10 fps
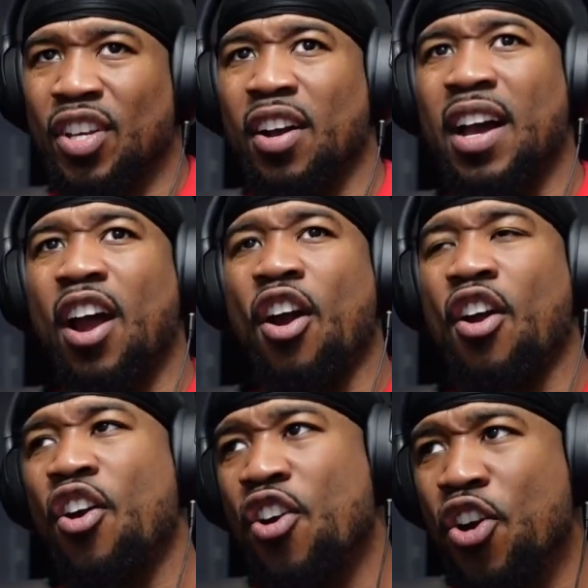Y'all got
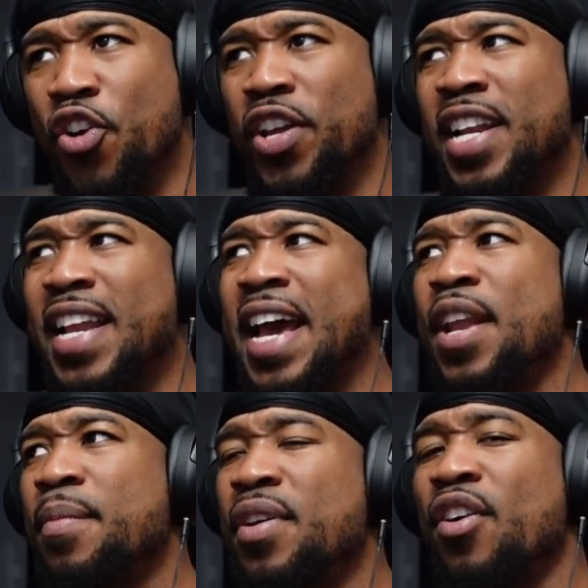herd
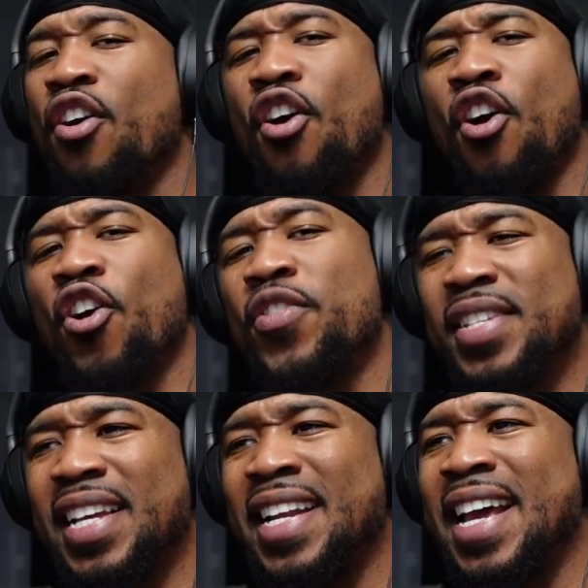anatomy or
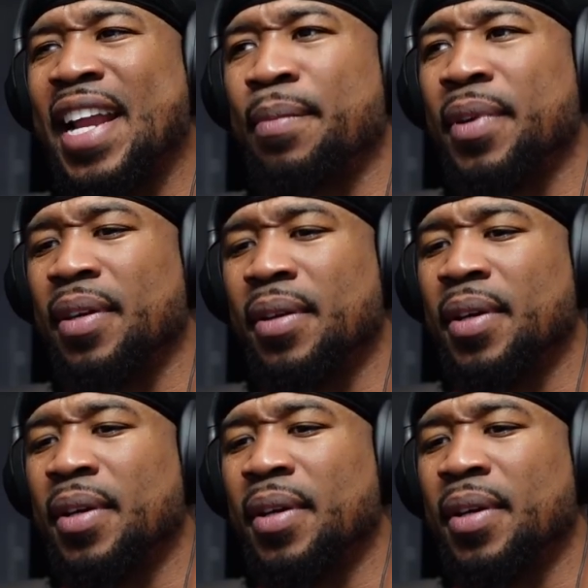hurt anatomy?